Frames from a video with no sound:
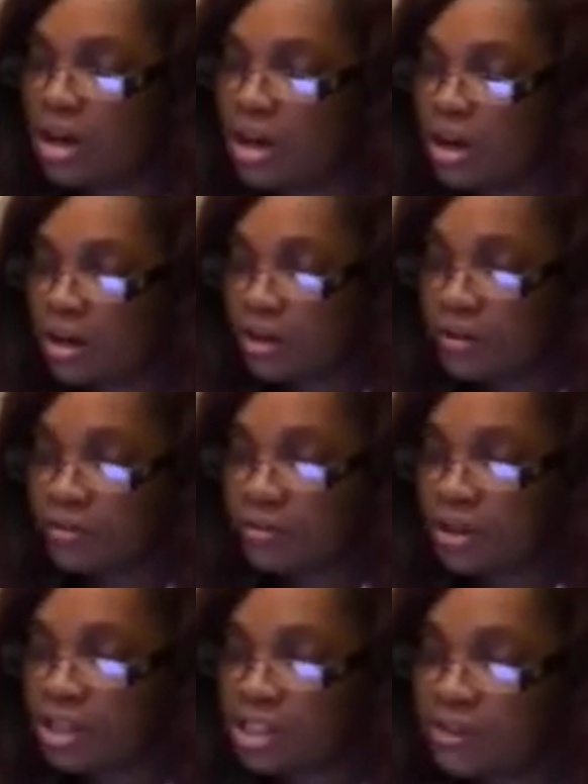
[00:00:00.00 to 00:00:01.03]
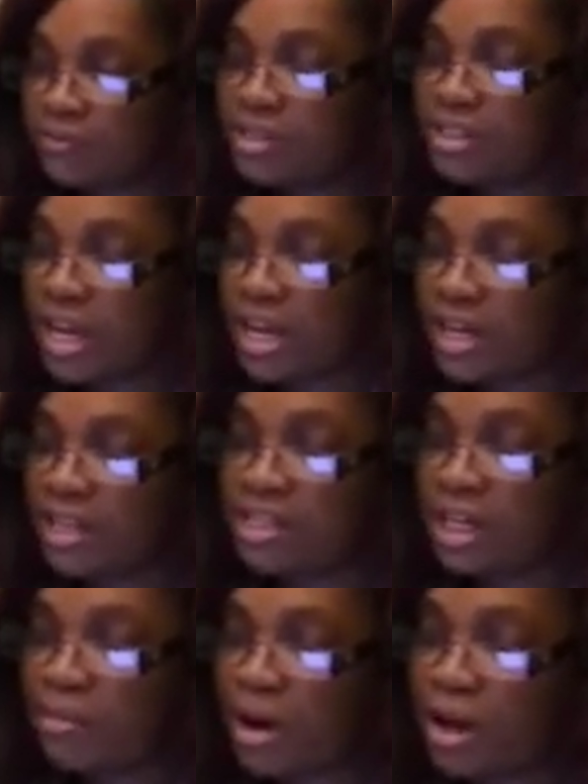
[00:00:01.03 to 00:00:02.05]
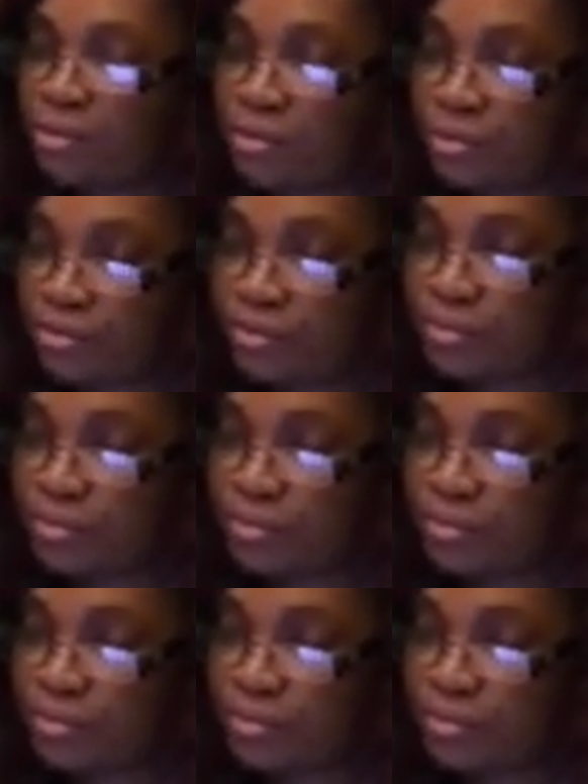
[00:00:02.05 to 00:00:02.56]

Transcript: of simvastatin and ezetimibe group.